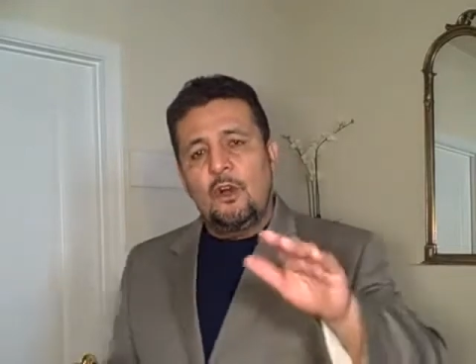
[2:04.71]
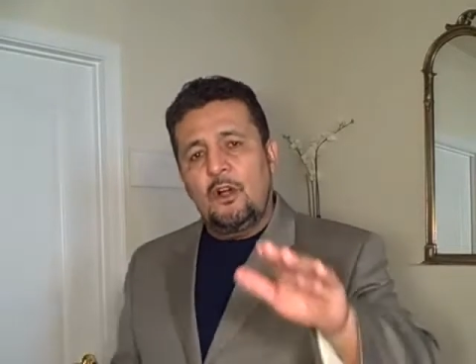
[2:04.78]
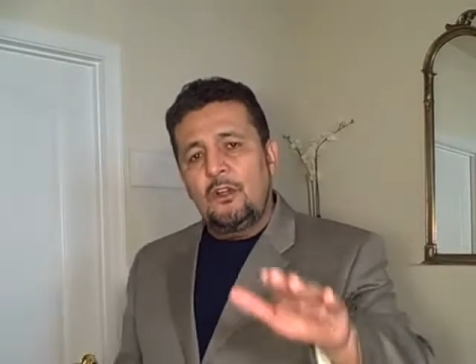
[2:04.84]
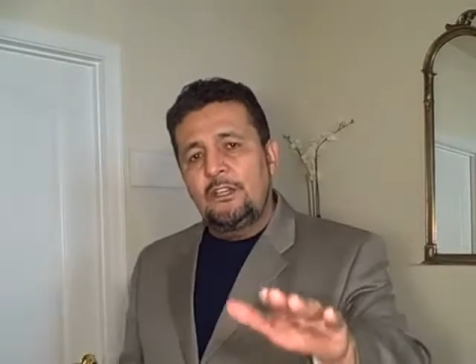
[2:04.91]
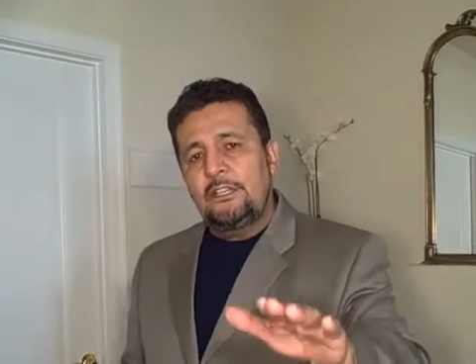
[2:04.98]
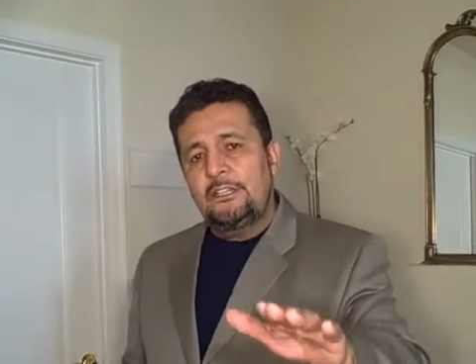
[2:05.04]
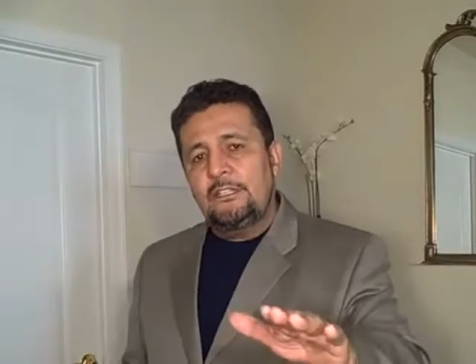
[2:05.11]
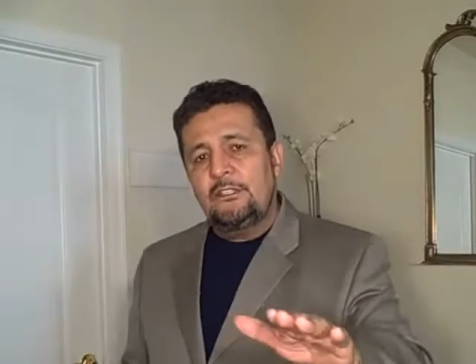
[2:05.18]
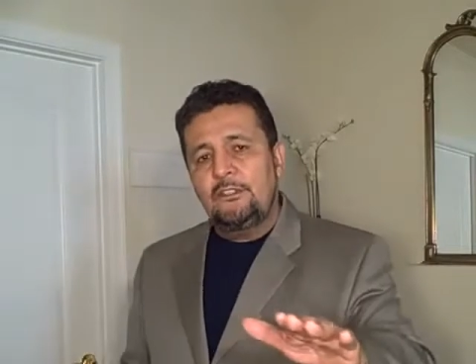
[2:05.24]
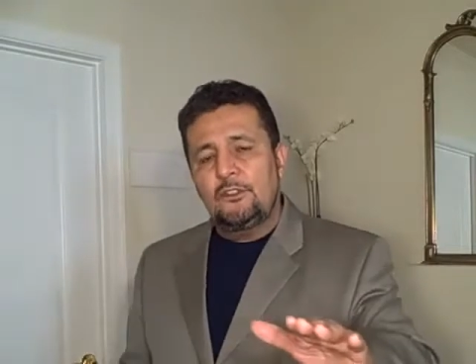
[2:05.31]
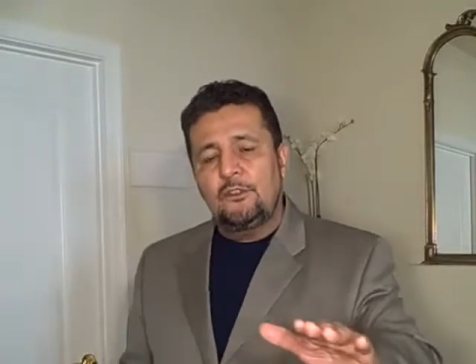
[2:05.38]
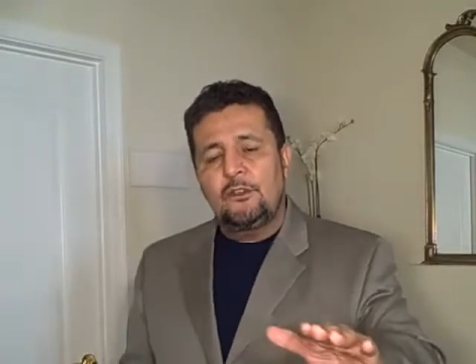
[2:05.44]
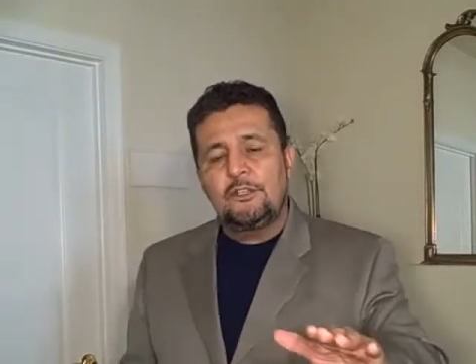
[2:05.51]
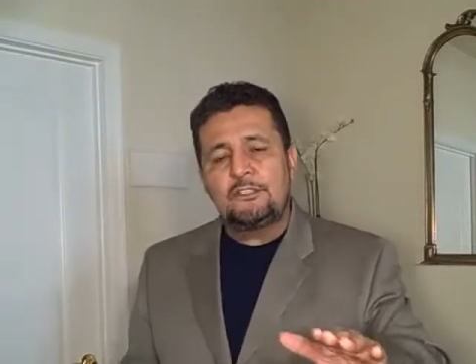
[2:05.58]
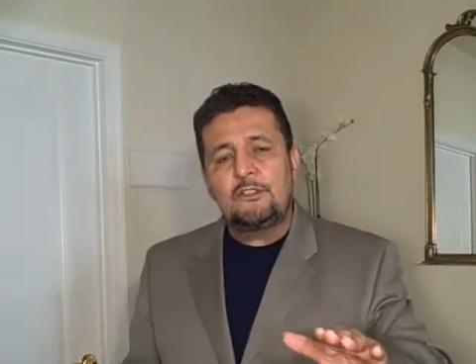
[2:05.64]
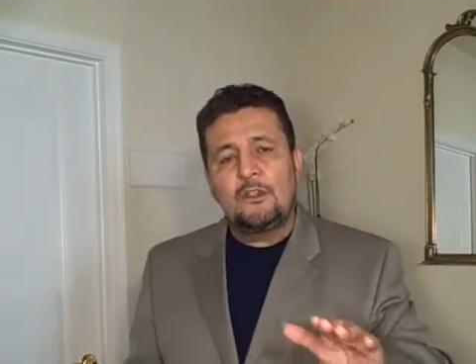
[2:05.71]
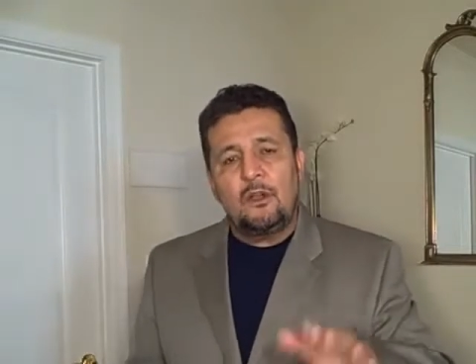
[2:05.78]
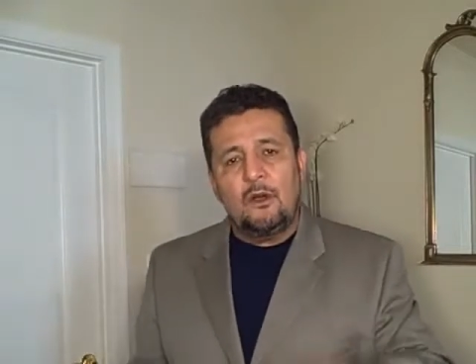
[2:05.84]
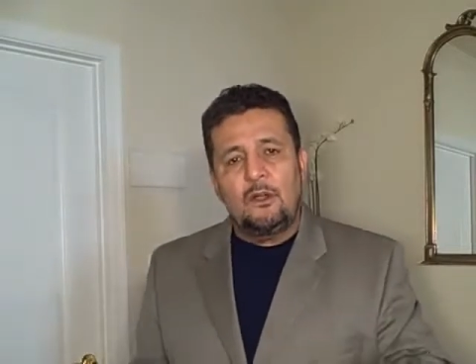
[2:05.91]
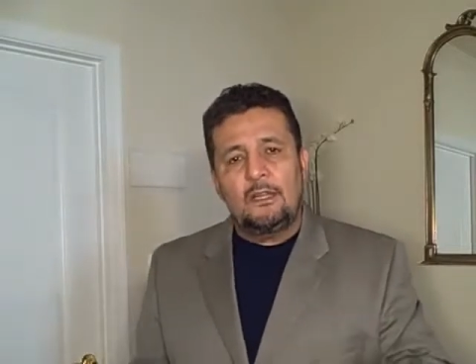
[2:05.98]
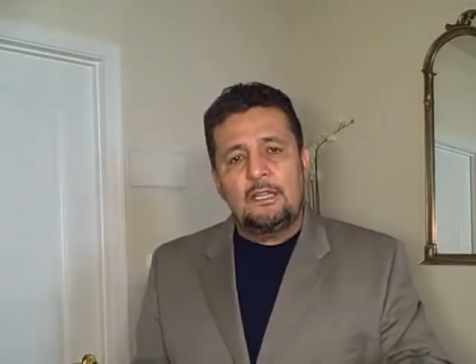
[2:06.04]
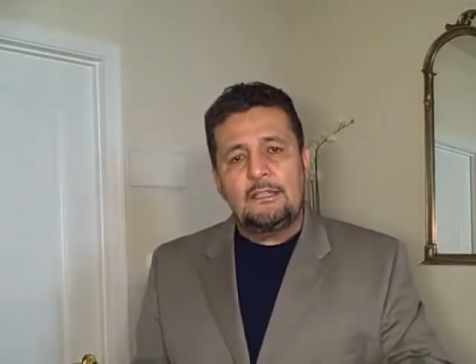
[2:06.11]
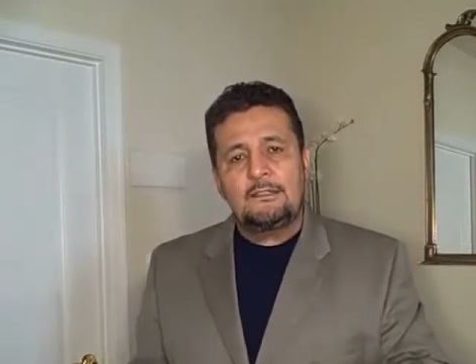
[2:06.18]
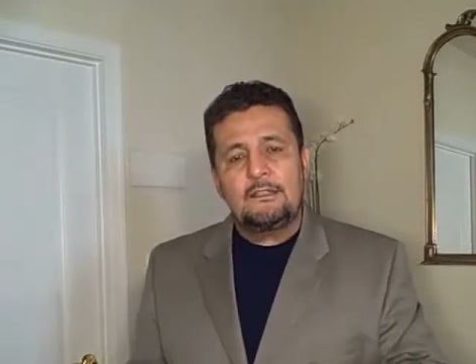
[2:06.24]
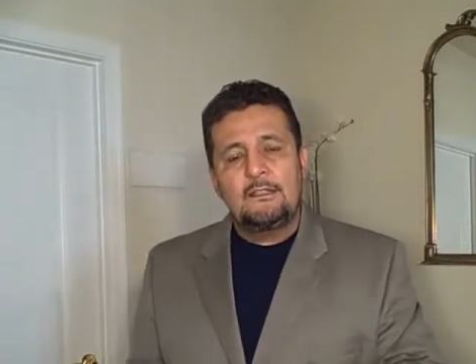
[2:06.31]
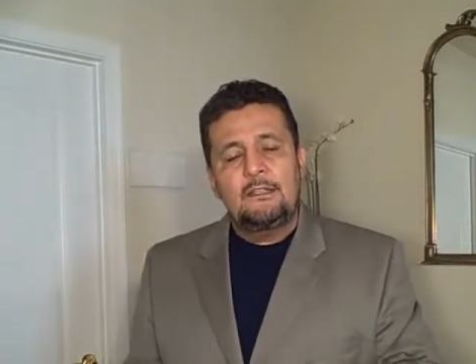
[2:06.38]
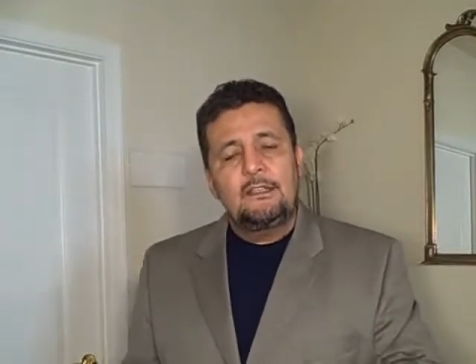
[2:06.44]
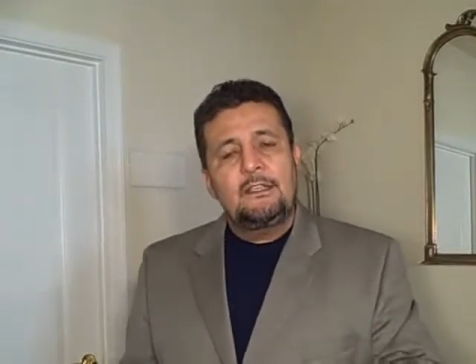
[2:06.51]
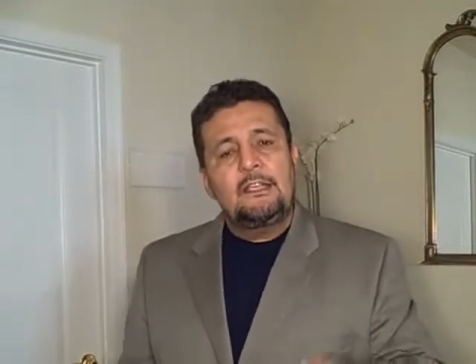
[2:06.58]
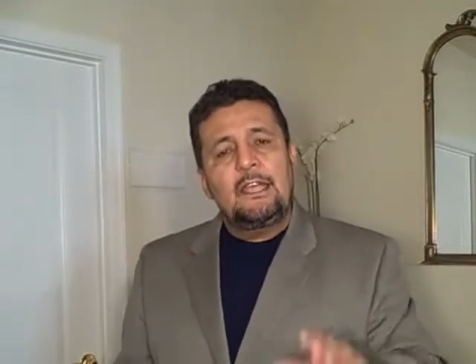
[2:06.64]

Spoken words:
All you need to do is call us